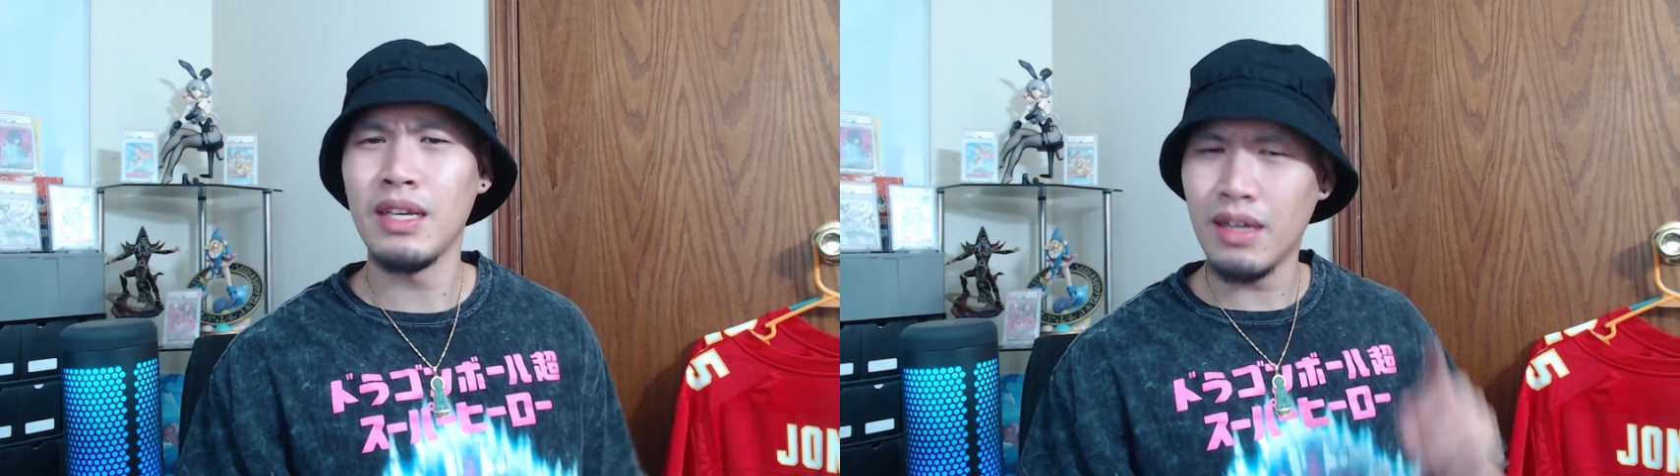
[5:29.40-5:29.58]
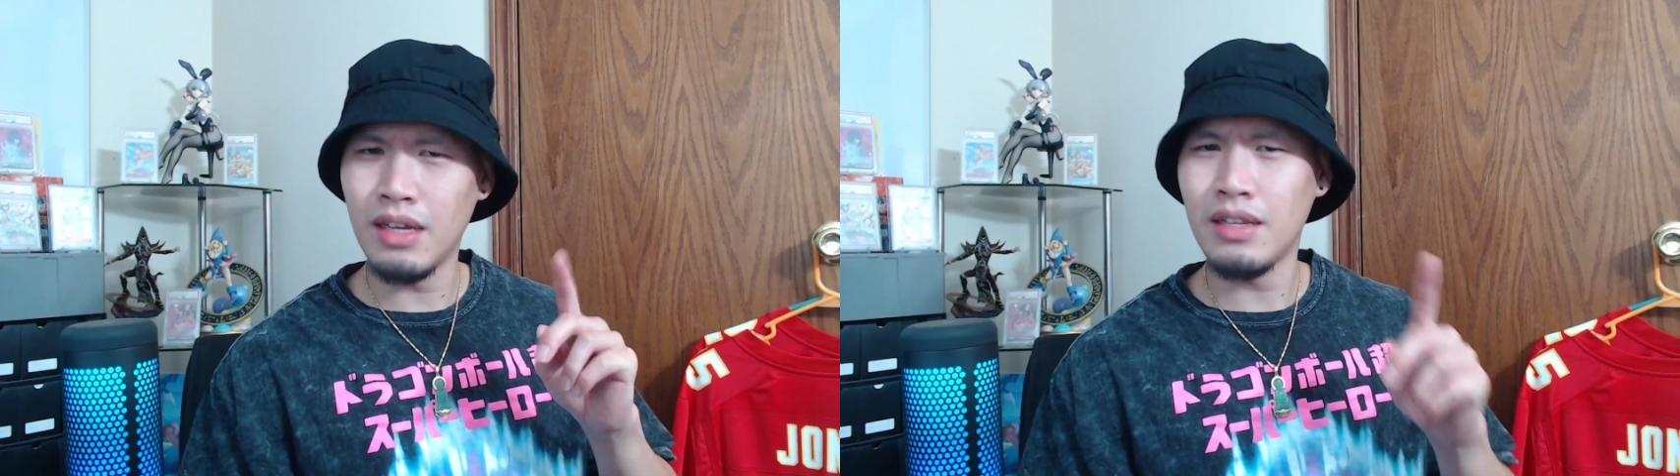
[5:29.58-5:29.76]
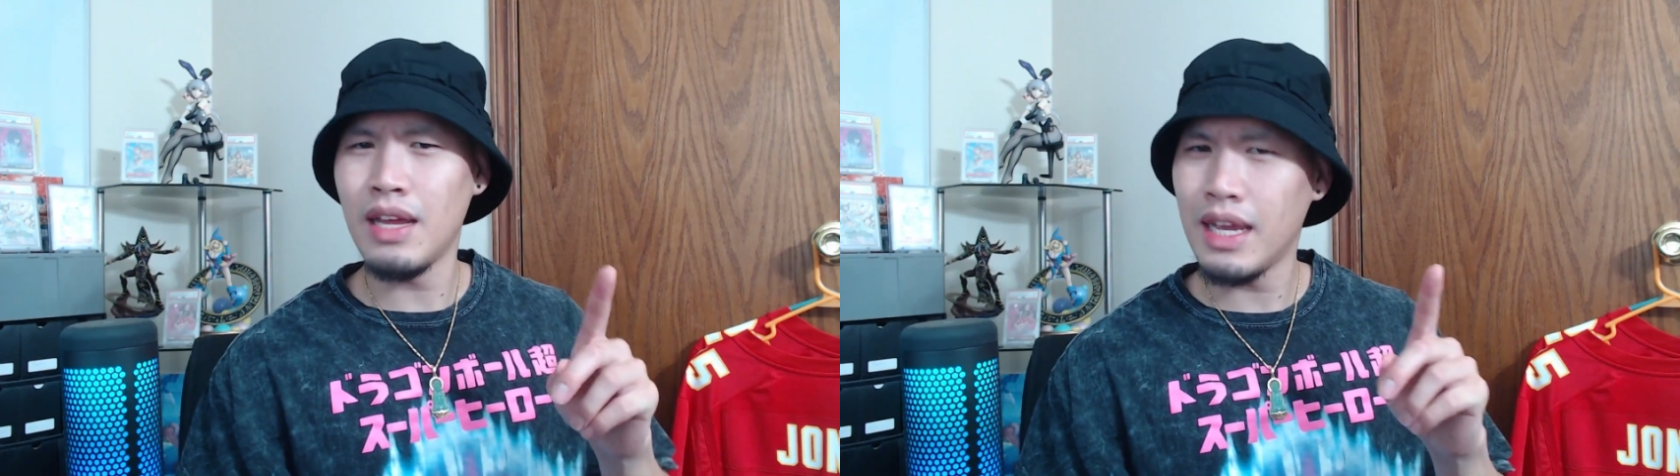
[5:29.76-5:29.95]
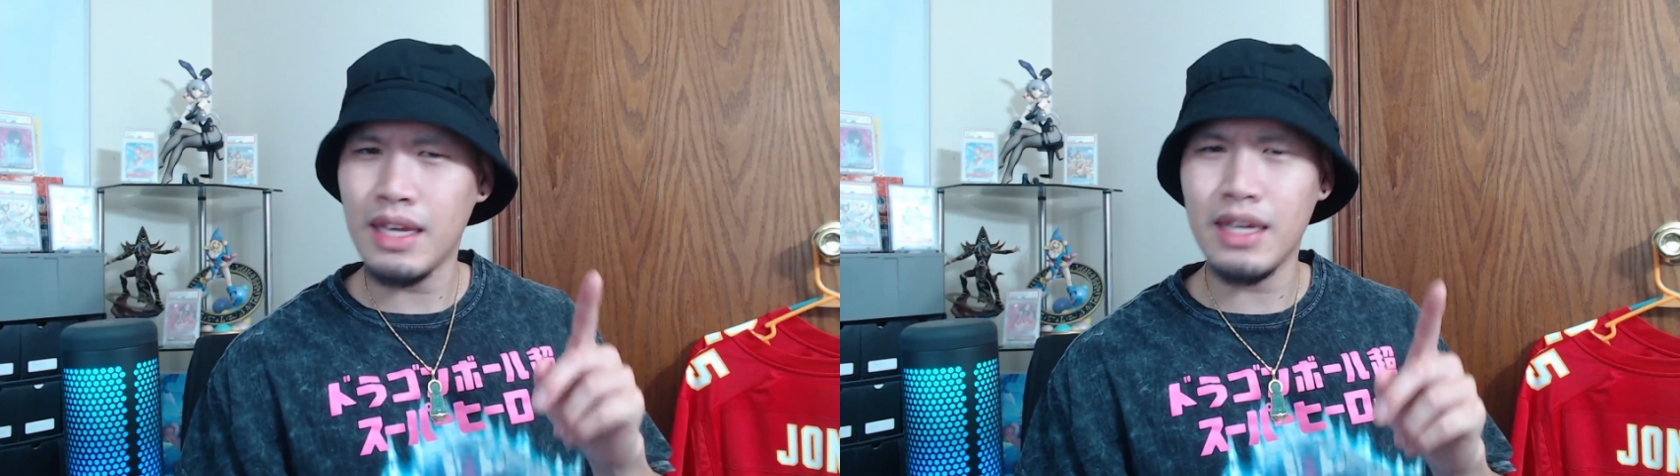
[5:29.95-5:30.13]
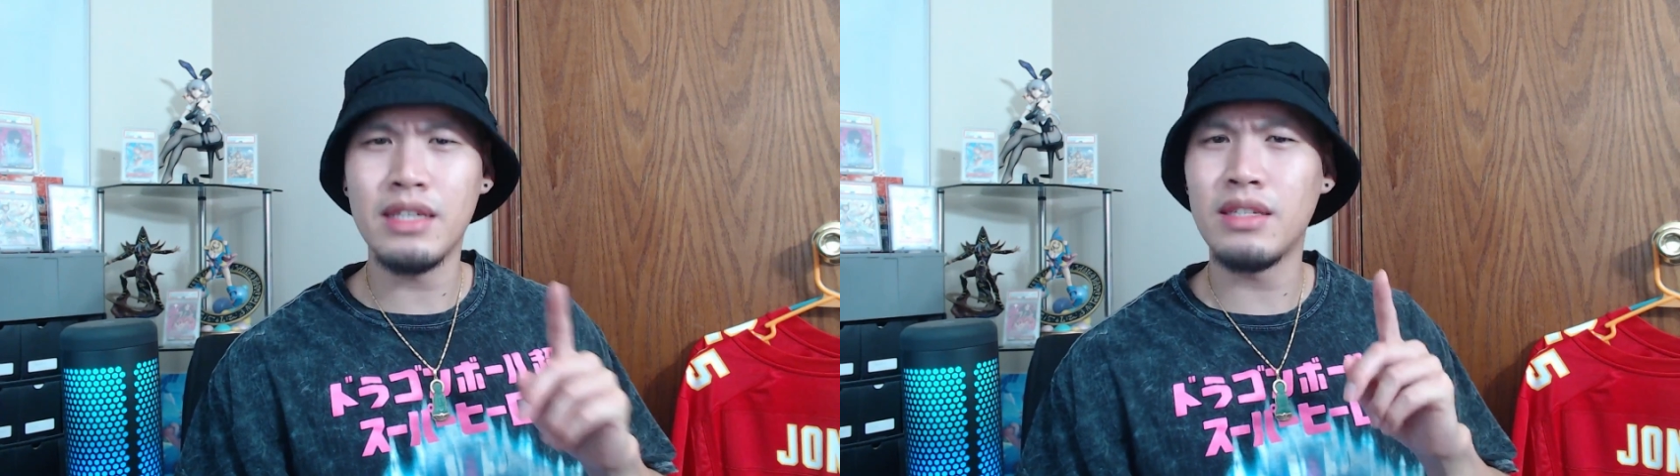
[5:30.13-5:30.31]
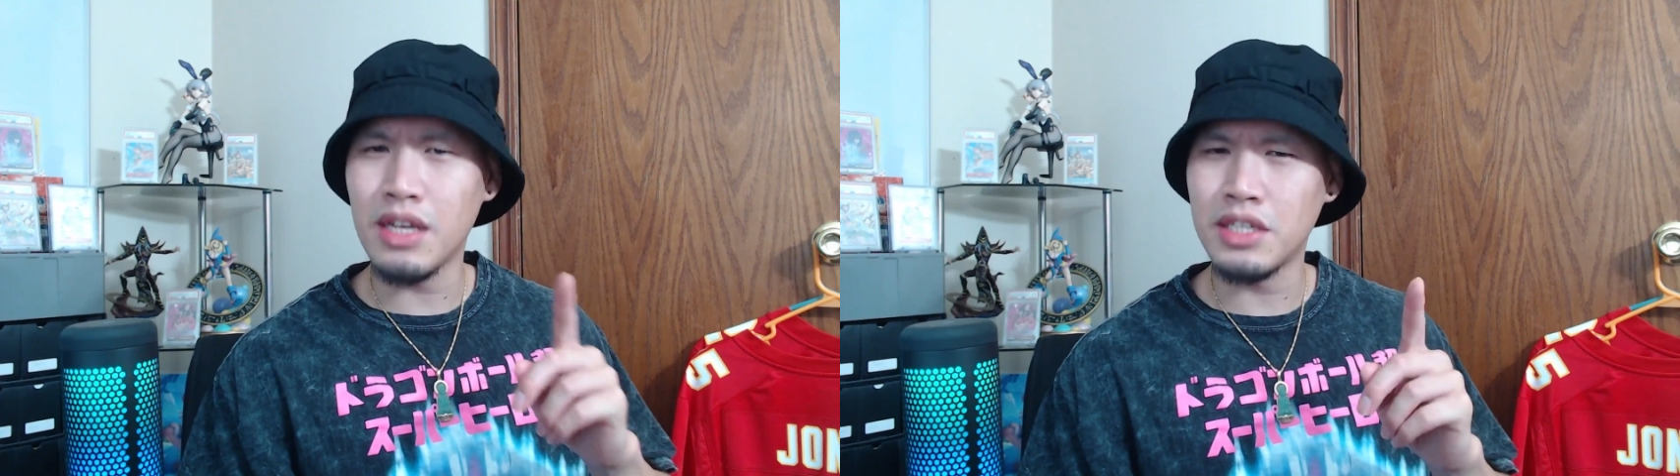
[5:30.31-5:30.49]
Colette is
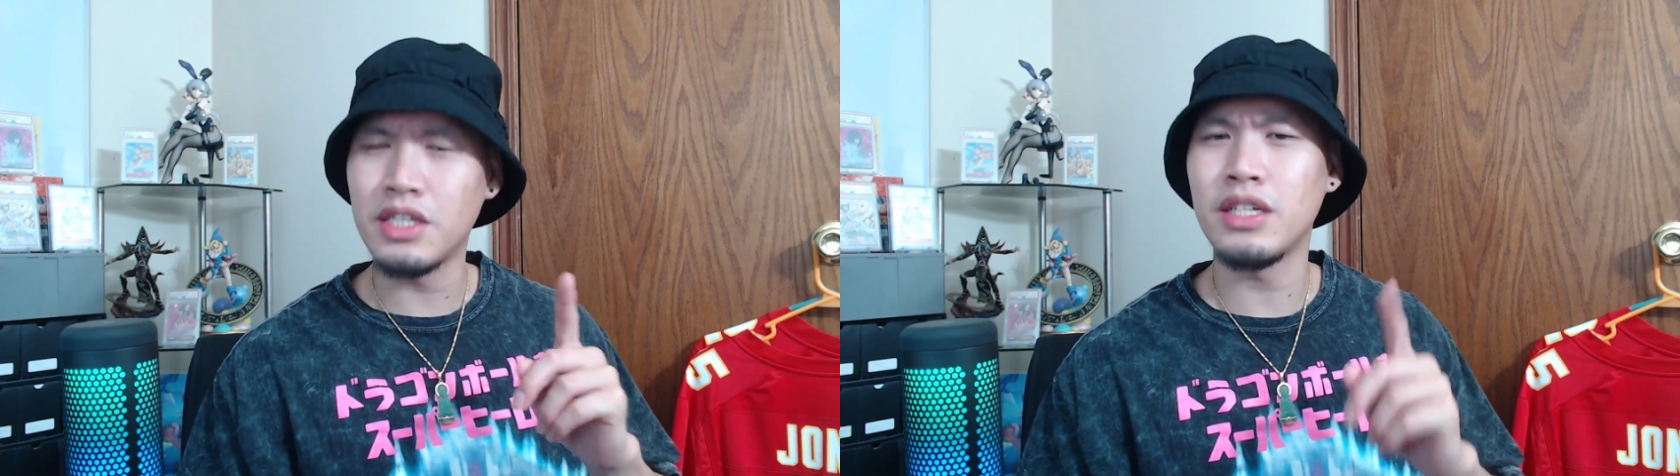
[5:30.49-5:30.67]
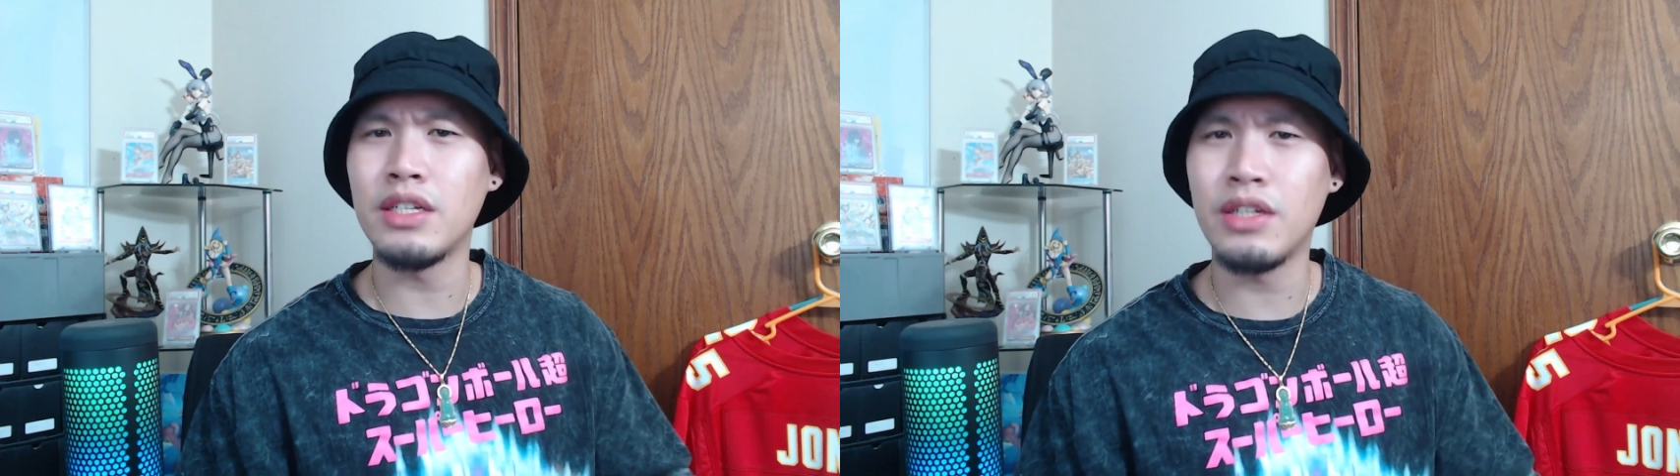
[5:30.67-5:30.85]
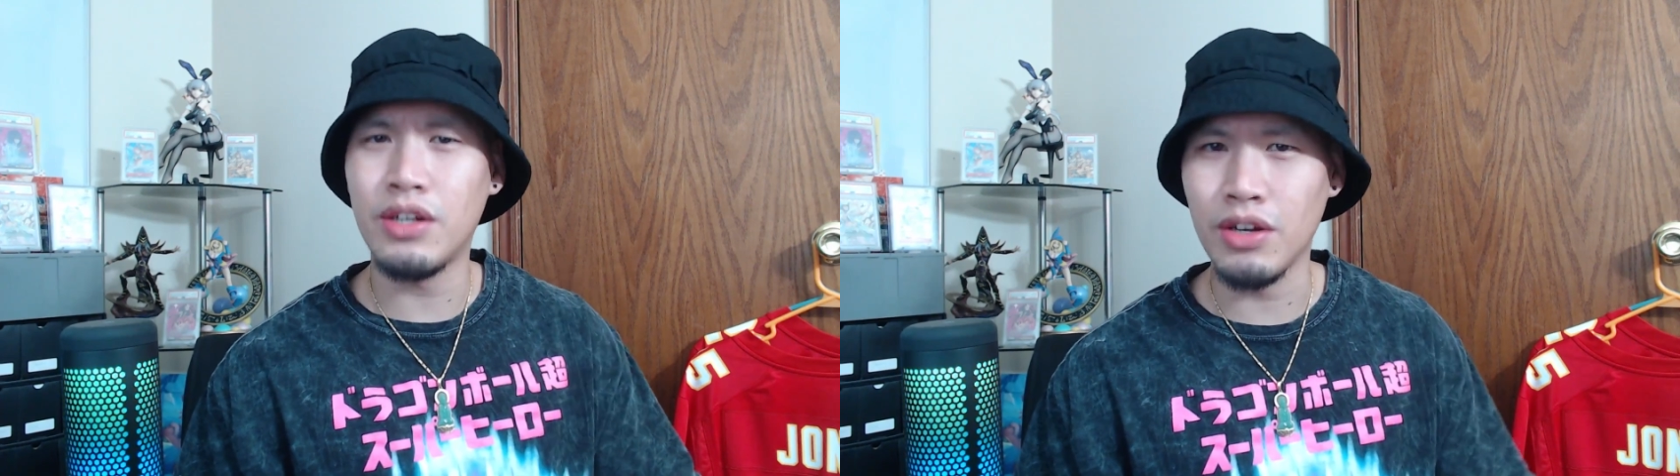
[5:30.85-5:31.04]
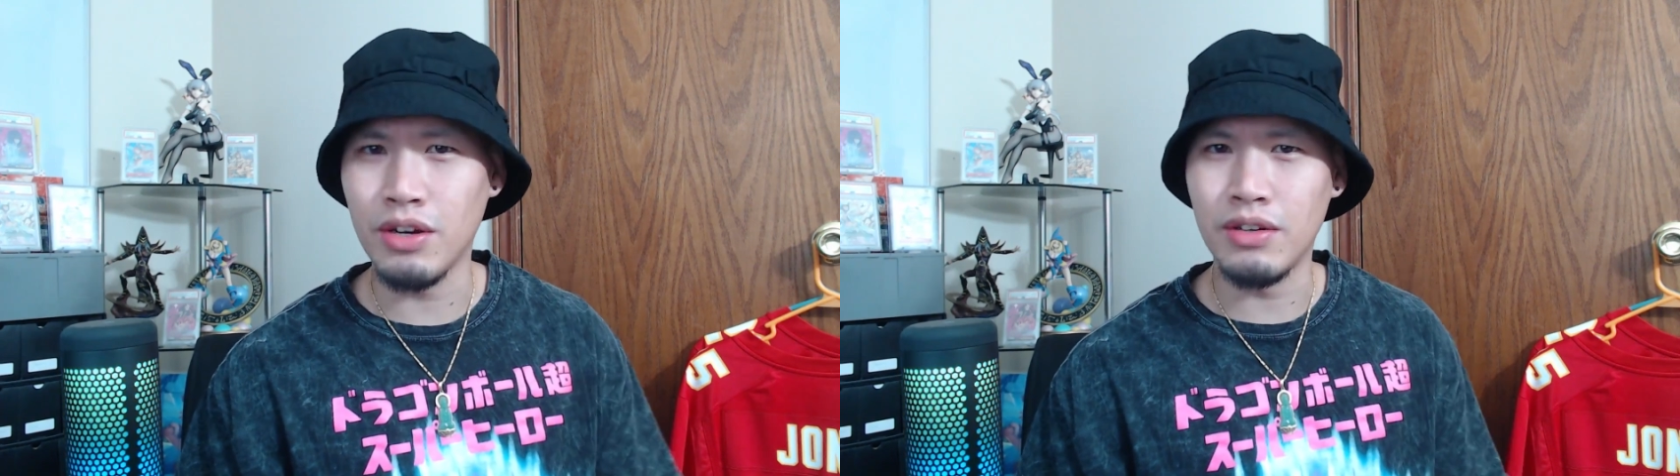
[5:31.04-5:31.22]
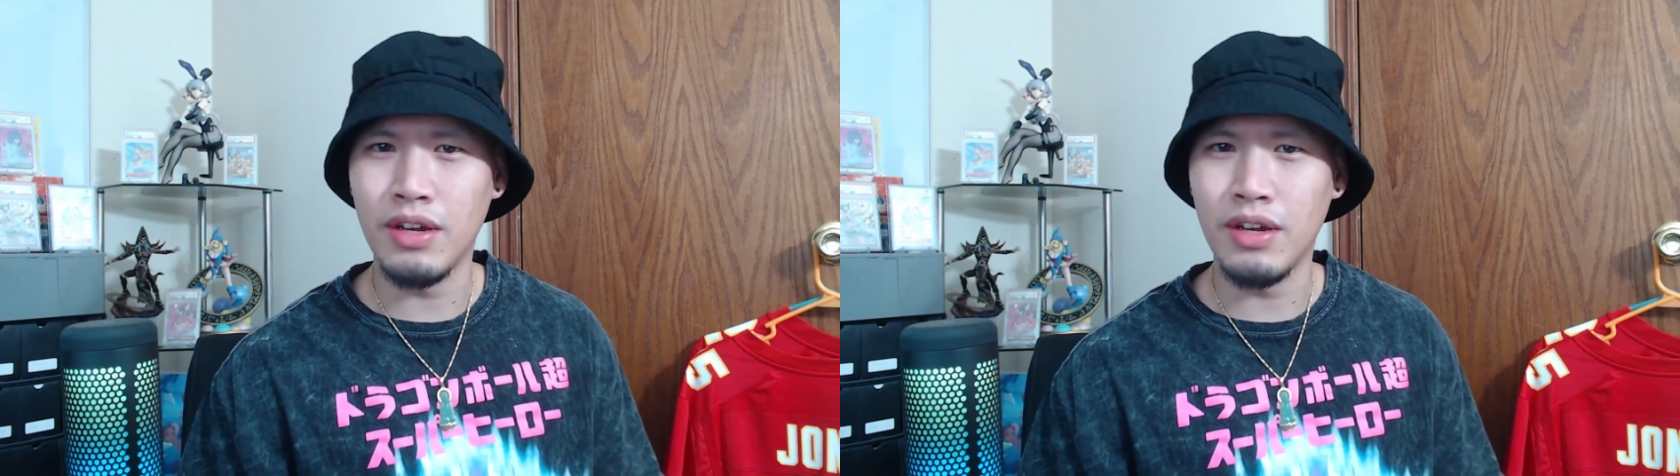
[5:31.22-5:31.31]
such a good girl,